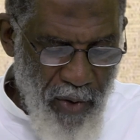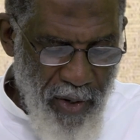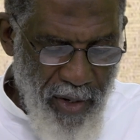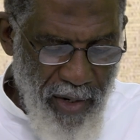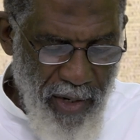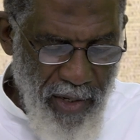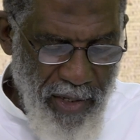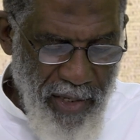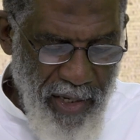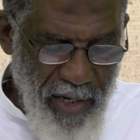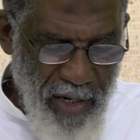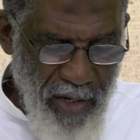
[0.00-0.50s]
of
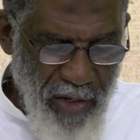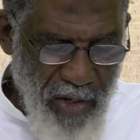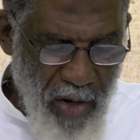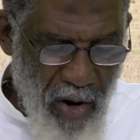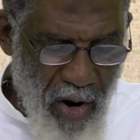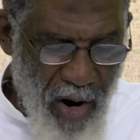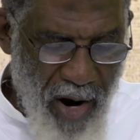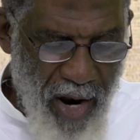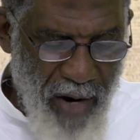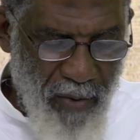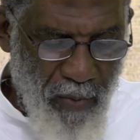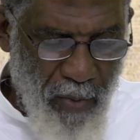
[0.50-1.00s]
goodness in
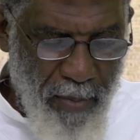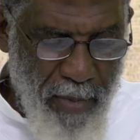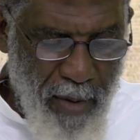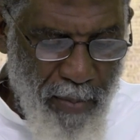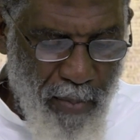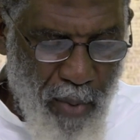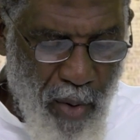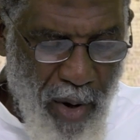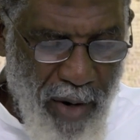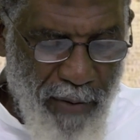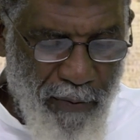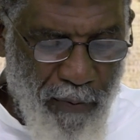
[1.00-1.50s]
his heart
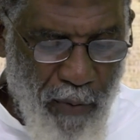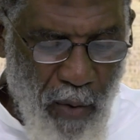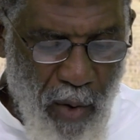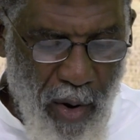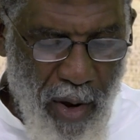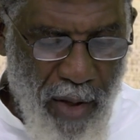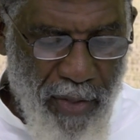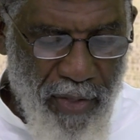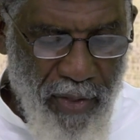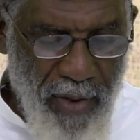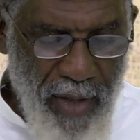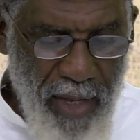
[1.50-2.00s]
will be brought
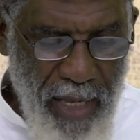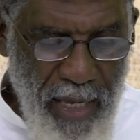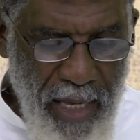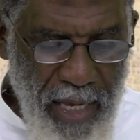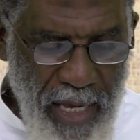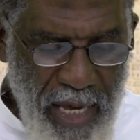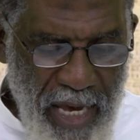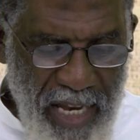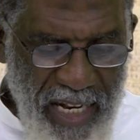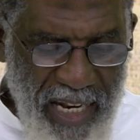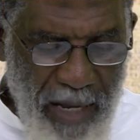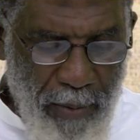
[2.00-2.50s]
forth.
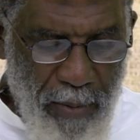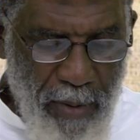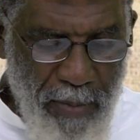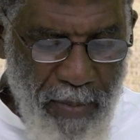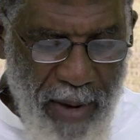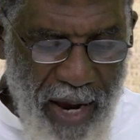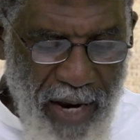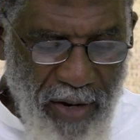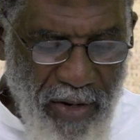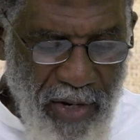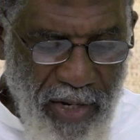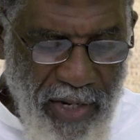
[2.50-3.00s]

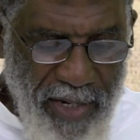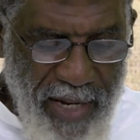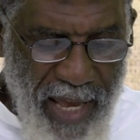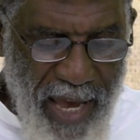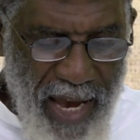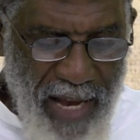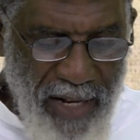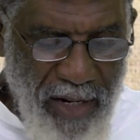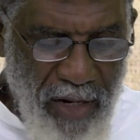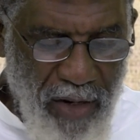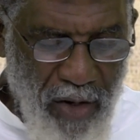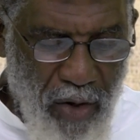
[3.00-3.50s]
They will be made to
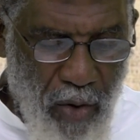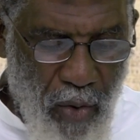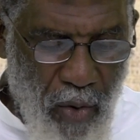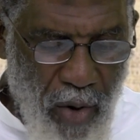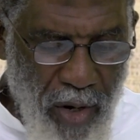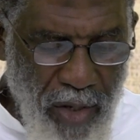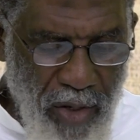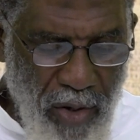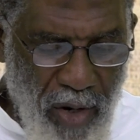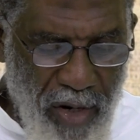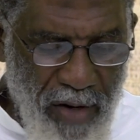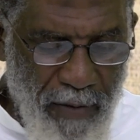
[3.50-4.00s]
stand in
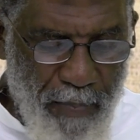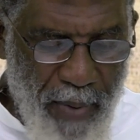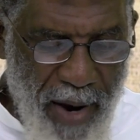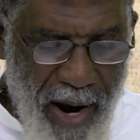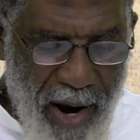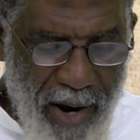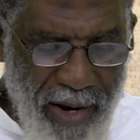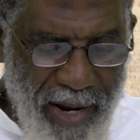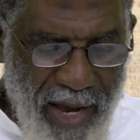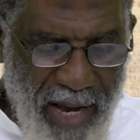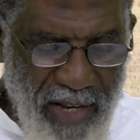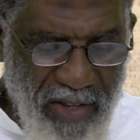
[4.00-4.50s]
the courtyard
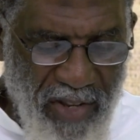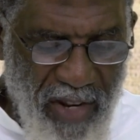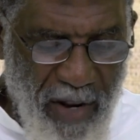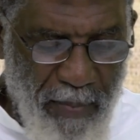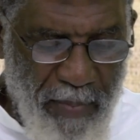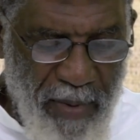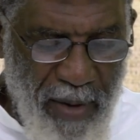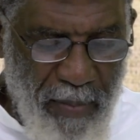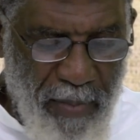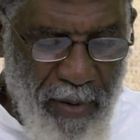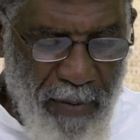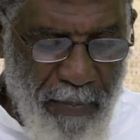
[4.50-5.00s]
of
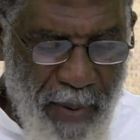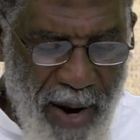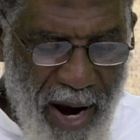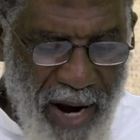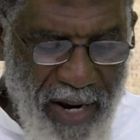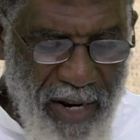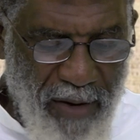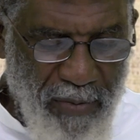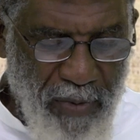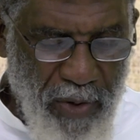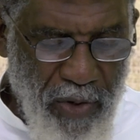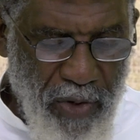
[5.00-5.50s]
paradise, and the people
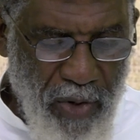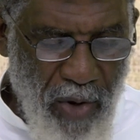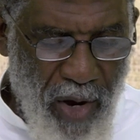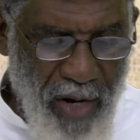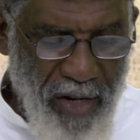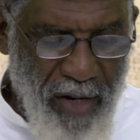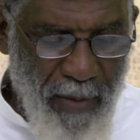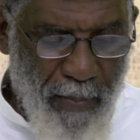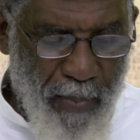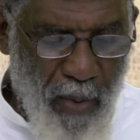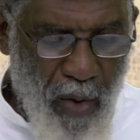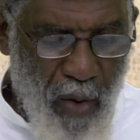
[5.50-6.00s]
of paradise will
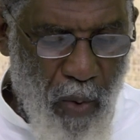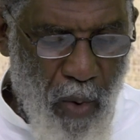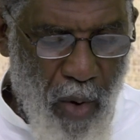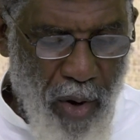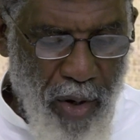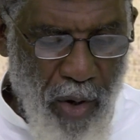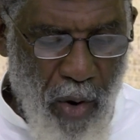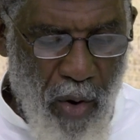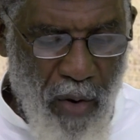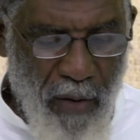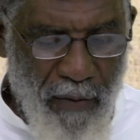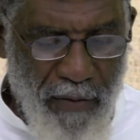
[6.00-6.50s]
start to
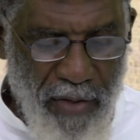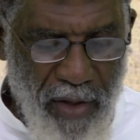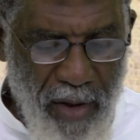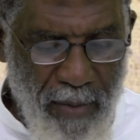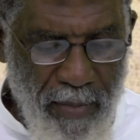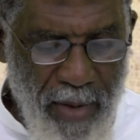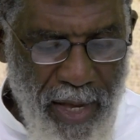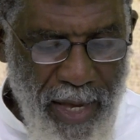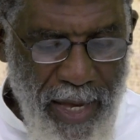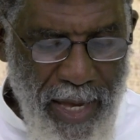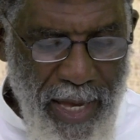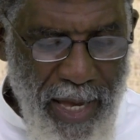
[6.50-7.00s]
pour water
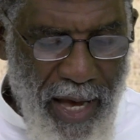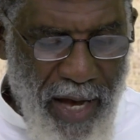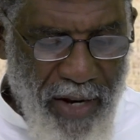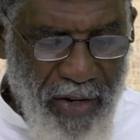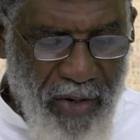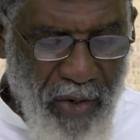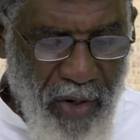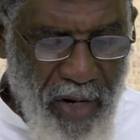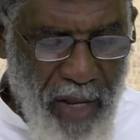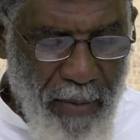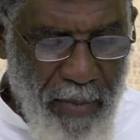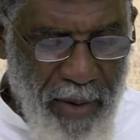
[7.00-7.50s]
over them
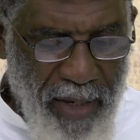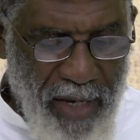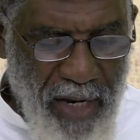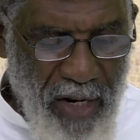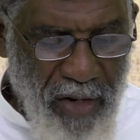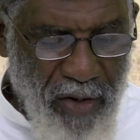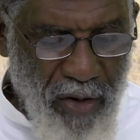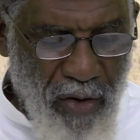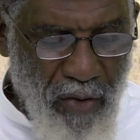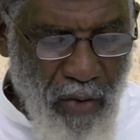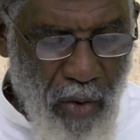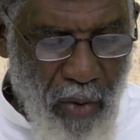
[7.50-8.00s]
until they
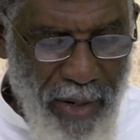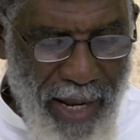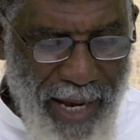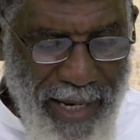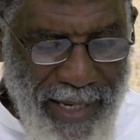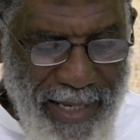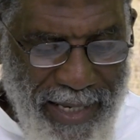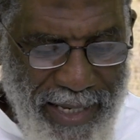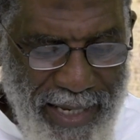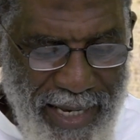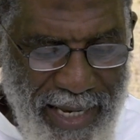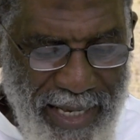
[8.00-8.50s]
begin to
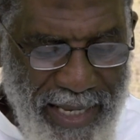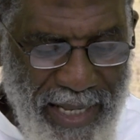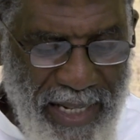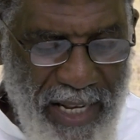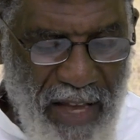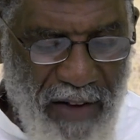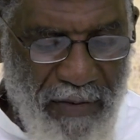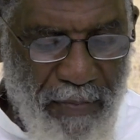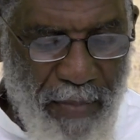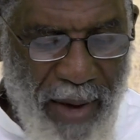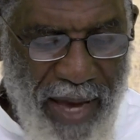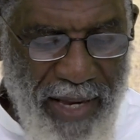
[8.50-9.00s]
grow like
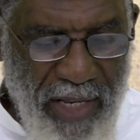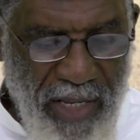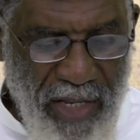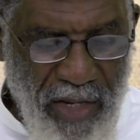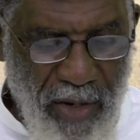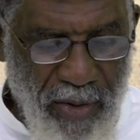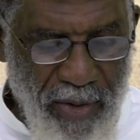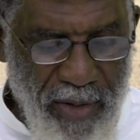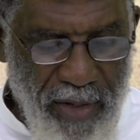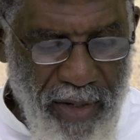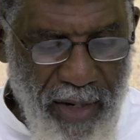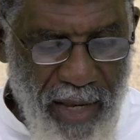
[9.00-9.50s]
seeds left
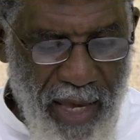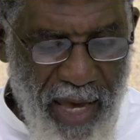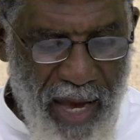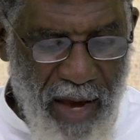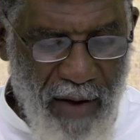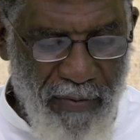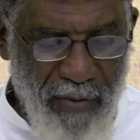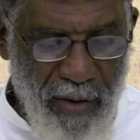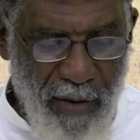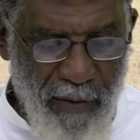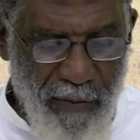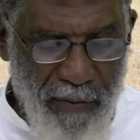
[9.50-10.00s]
by silt
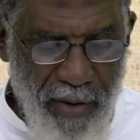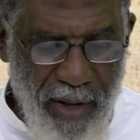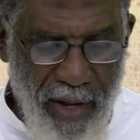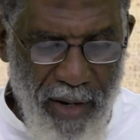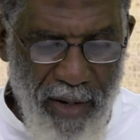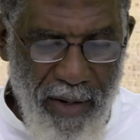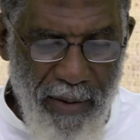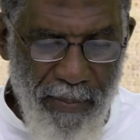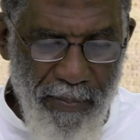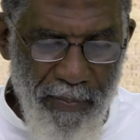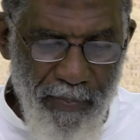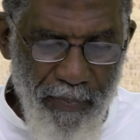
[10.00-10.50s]
after a
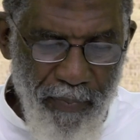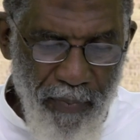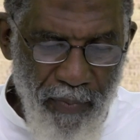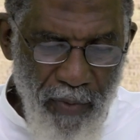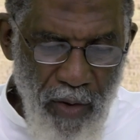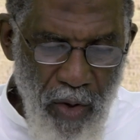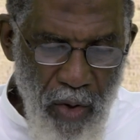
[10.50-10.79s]
flood.